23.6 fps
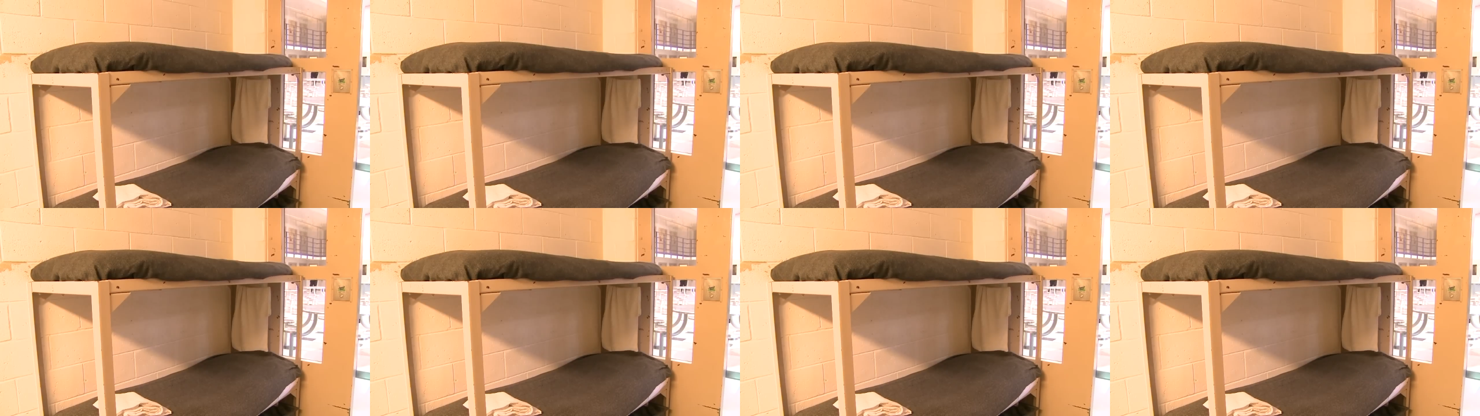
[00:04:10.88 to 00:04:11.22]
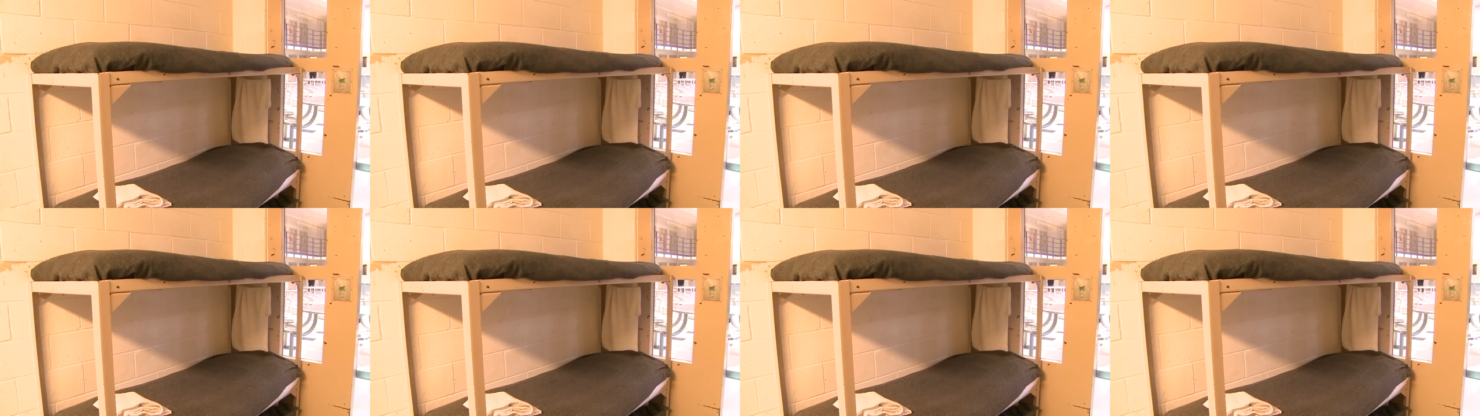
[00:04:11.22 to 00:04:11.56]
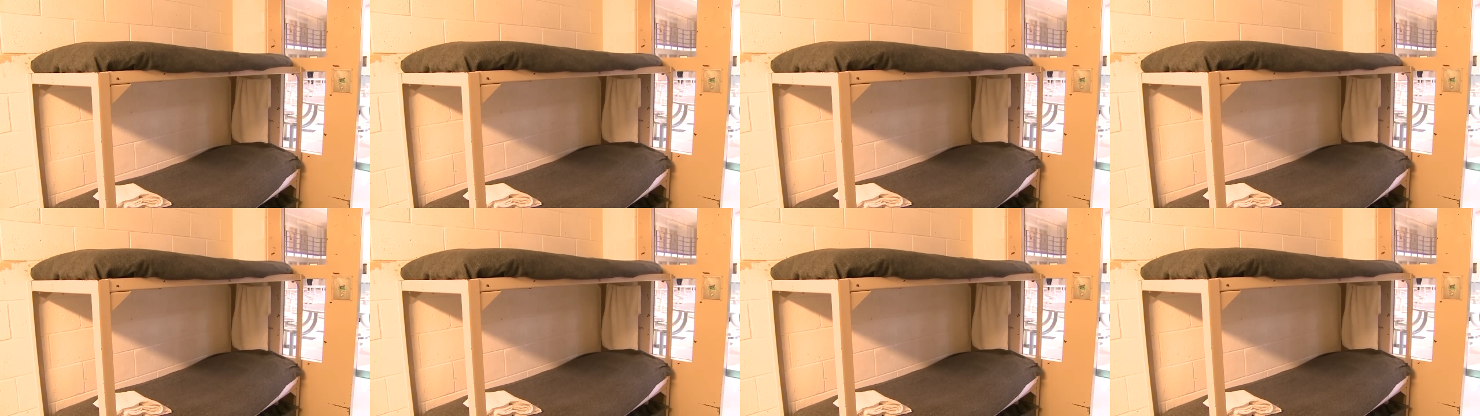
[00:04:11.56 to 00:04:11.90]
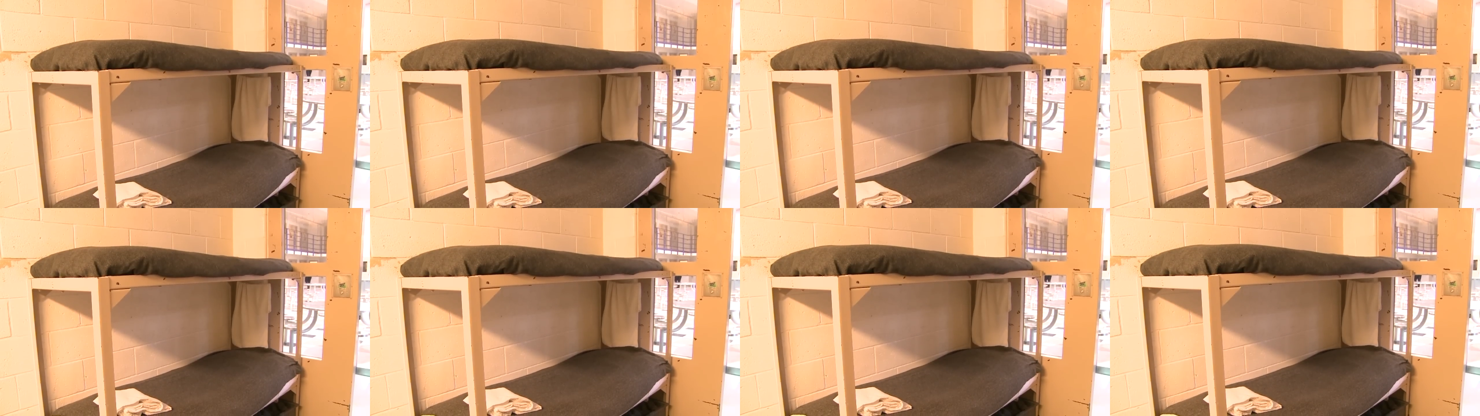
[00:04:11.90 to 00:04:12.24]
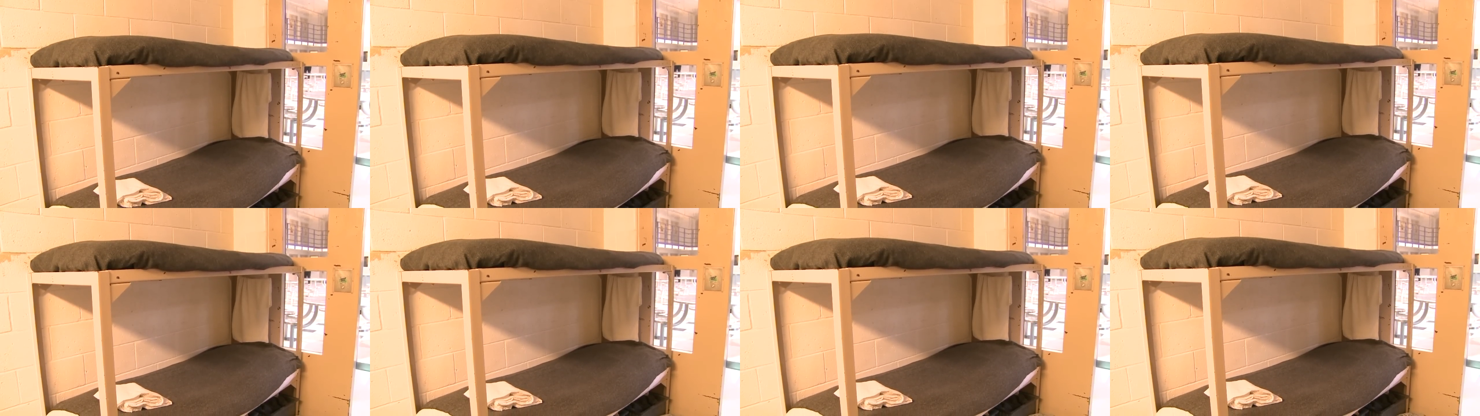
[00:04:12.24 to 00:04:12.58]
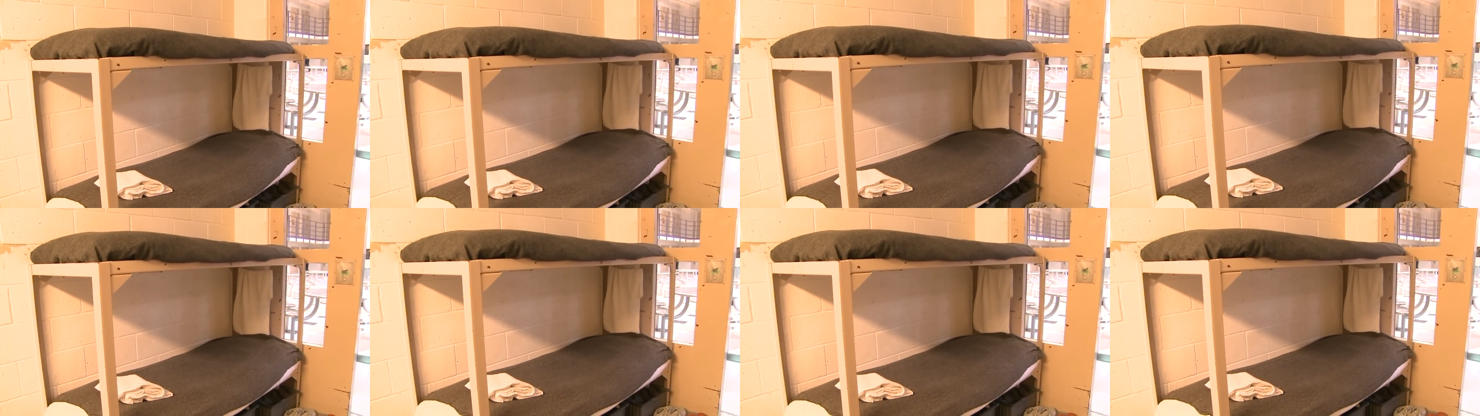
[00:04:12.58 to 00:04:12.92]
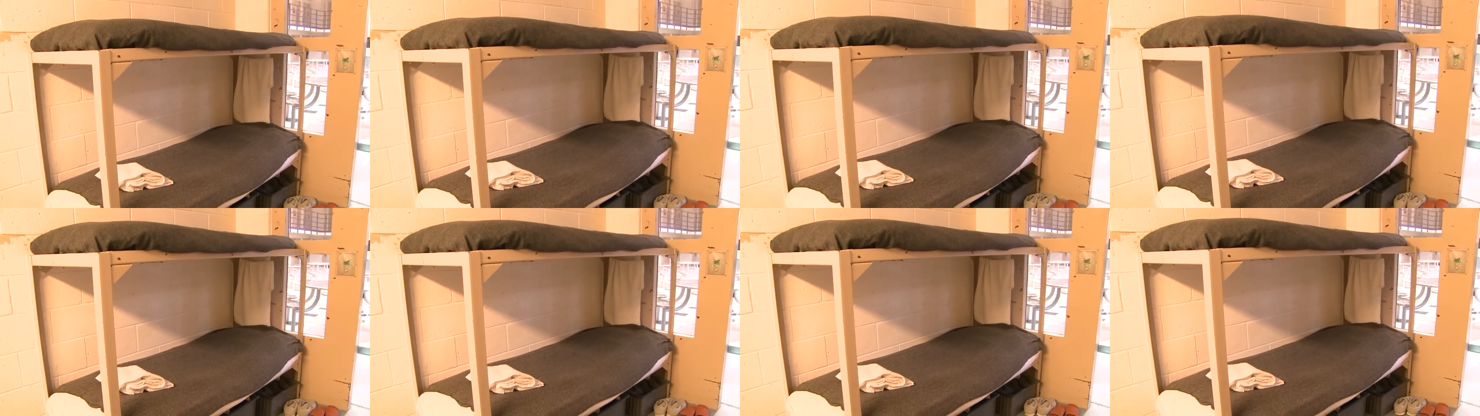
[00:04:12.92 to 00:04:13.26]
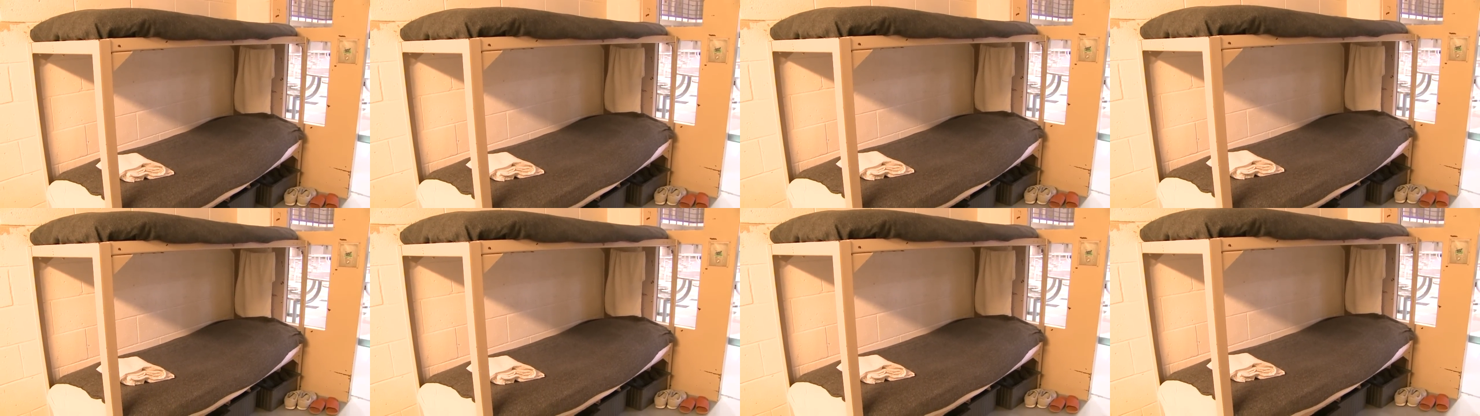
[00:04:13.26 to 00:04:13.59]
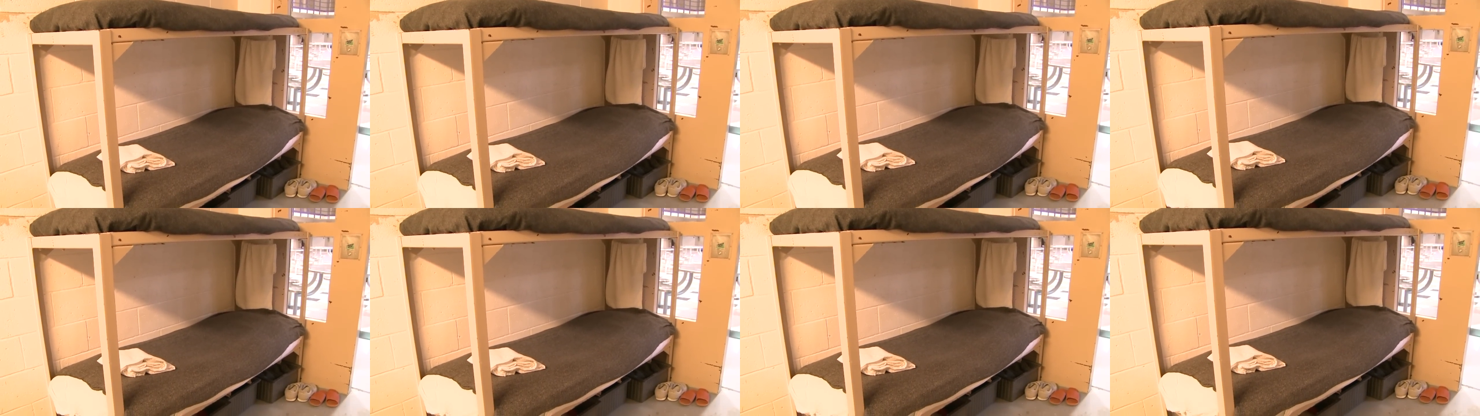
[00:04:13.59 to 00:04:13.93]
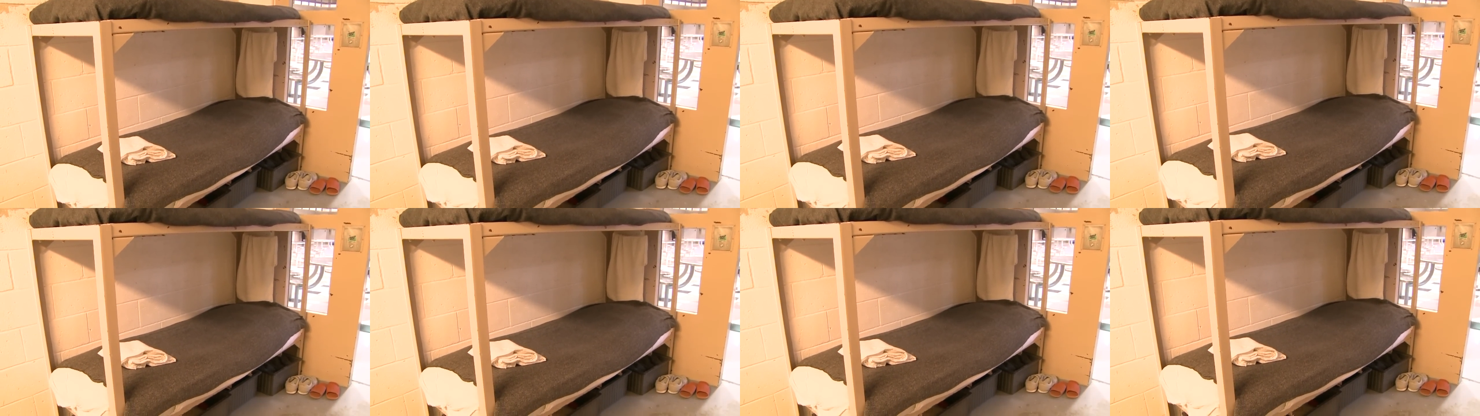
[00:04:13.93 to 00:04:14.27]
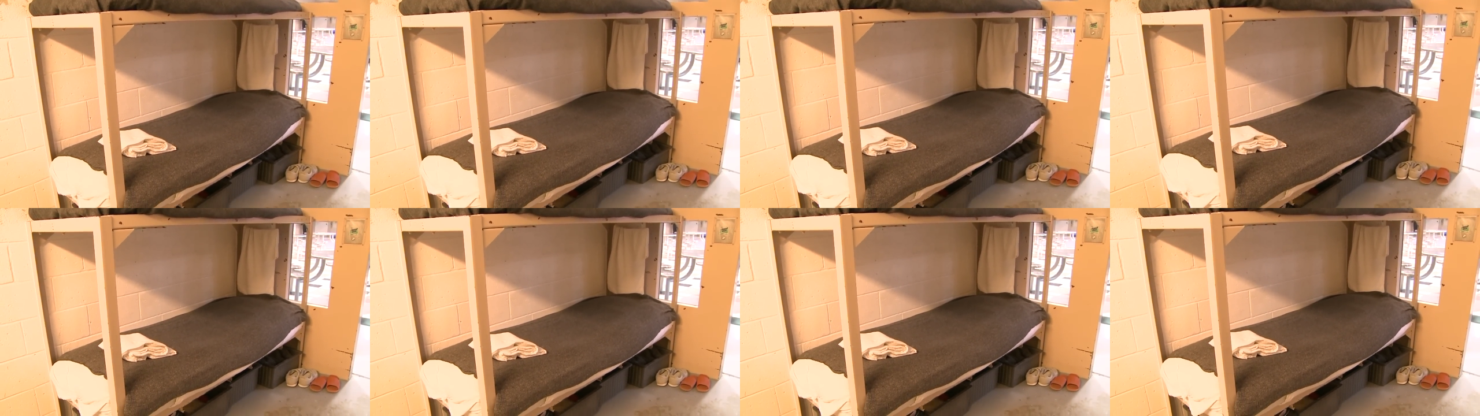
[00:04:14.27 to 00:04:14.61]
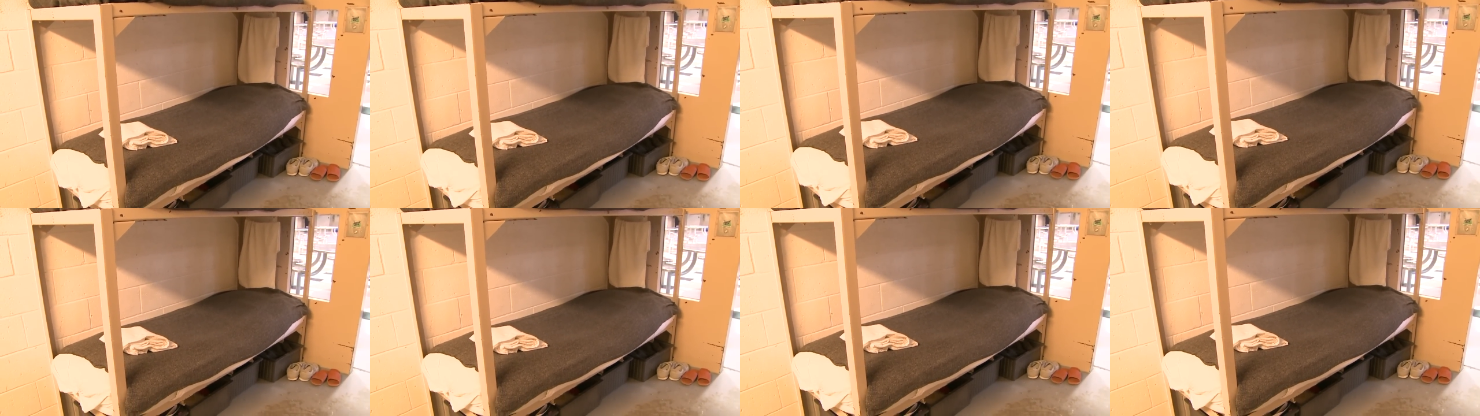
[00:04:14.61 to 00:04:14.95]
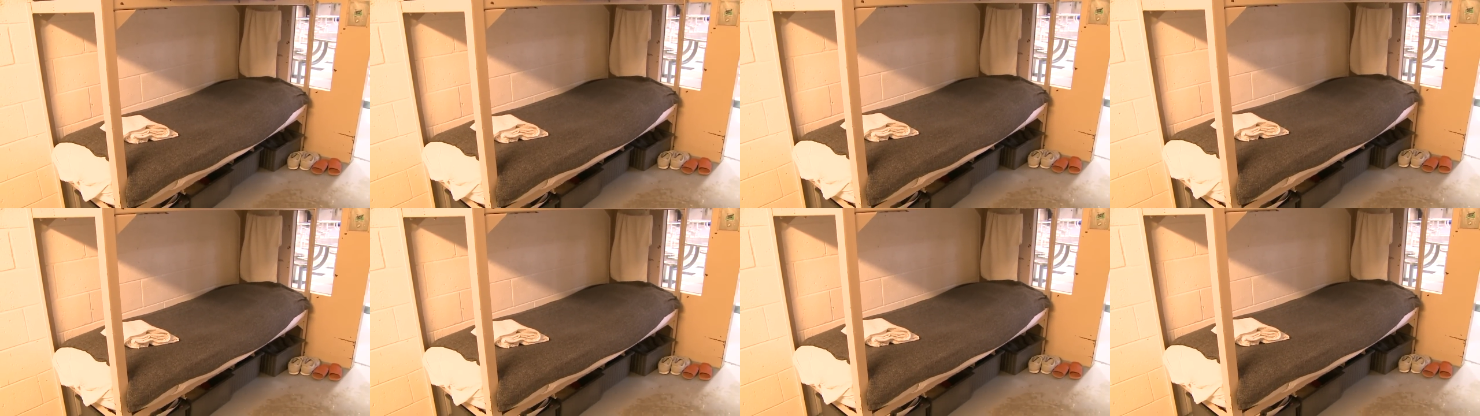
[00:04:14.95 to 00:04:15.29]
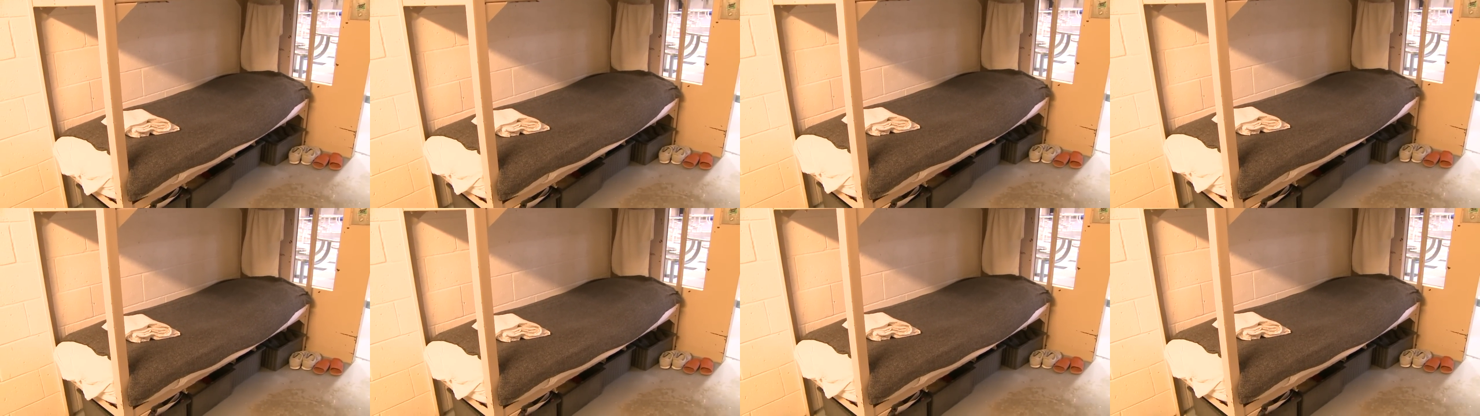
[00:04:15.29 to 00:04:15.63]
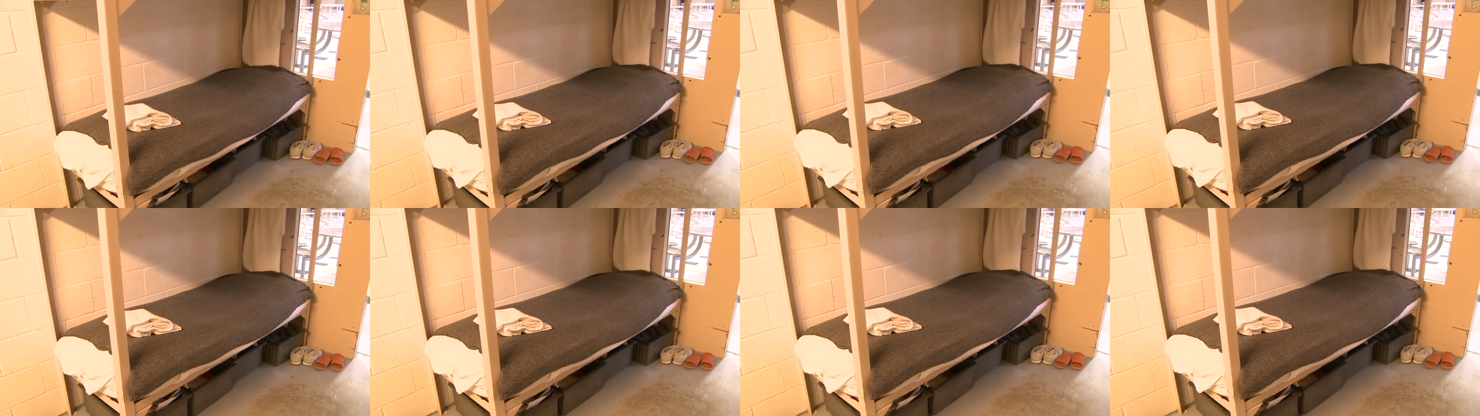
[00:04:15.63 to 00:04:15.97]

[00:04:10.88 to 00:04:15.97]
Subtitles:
[unreadable: no face in view]